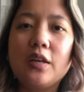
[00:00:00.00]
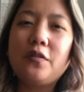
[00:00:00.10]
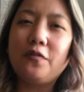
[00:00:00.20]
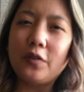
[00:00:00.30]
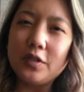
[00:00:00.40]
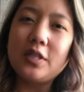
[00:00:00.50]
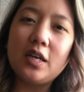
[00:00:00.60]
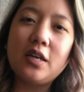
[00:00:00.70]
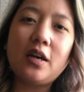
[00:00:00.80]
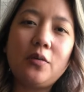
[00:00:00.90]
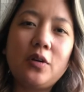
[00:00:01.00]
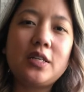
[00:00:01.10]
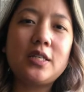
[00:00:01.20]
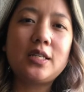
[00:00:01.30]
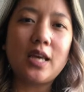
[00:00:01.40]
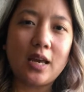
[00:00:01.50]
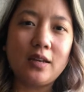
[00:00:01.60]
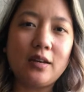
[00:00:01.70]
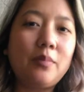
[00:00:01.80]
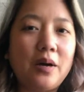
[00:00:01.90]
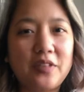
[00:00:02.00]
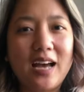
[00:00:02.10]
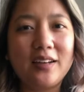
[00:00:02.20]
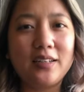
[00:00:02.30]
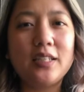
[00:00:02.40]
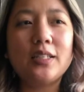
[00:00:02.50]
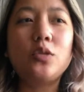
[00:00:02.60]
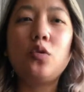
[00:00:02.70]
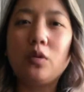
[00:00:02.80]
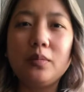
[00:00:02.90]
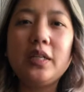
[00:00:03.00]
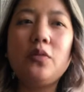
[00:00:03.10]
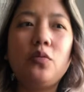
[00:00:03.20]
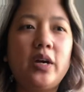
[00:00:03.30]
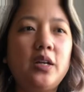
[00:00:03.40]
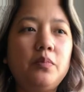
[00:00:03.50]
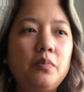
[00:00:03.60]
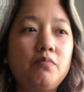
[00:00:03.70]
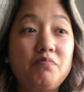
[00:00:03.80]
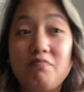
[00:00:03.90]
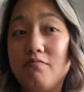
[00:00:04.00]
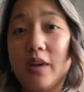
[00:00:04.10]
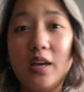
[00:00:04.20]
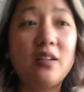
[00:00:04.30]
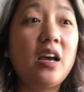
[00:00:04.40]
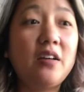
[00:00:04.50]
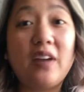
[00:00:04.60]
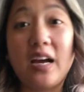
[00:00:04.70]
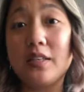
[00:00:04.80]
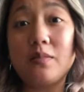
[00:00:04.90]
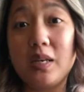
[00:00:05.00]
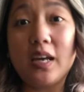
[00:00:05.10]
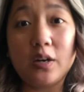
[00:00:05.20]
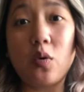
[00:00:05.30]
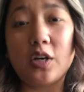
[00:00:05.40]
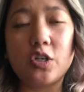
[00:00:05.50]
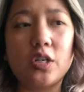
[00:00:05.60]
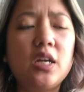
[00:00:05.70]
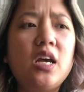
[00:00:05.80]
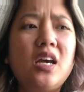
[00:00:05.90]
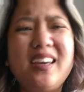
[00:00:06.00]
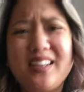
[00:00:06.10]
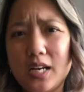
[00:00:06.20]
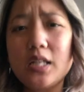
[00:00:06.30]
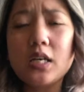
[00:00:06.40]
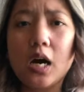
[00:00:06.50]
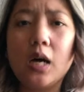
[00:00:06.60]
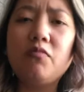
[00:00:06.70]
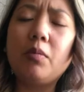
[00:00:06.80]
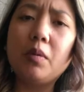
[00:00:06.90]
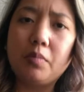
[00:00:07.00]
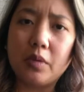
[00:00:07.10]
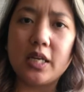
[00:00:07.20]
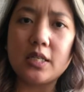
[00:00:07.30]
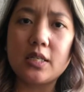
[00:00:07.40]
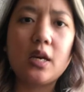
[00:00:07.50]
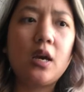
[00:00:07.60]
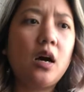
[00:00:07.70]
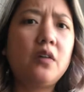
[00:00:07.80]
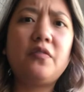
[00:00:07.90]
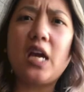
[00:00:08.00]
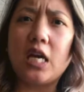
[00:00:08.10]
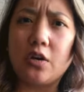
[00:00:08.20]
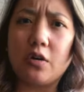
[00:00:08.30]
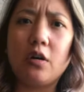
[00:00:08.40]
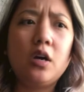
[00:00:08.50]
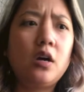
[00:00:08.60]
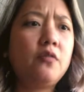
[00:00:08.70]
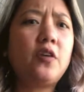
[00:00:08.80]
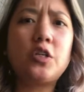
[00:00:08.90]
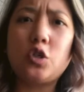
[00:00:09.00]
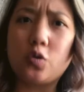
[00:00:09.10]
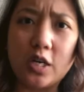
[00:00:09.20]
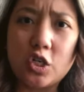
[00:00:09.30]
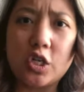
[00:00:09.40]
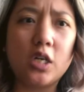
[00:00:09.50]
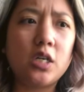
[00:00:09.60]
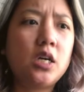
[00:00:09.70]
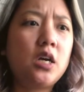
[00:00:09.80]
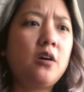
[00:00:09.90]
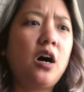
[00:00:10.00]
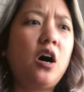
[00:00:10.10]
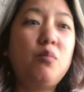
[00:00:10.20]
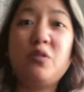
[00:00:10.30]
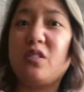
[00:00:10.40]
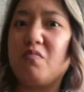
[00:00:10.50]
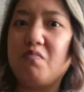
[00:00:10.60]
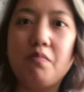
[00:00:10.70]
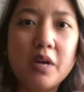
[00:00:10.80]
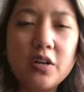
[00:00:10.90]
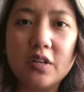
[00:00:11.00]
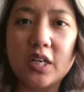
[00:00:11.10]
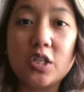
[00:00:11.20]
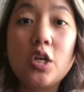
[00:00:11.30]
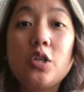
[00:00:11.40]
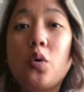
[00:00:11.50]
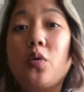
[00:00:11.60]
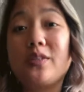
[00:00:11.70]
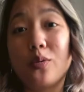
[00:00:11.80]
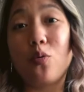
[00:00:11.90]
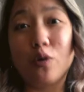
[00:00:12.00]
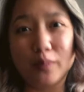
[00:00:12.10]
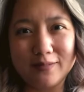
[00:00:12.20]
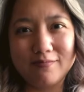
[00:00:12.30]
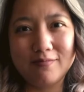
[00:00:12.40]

The first thing I want to say about that is normally when men have asked me that question, it does come from a place of anger, frustration, almost bitterness towards a woman.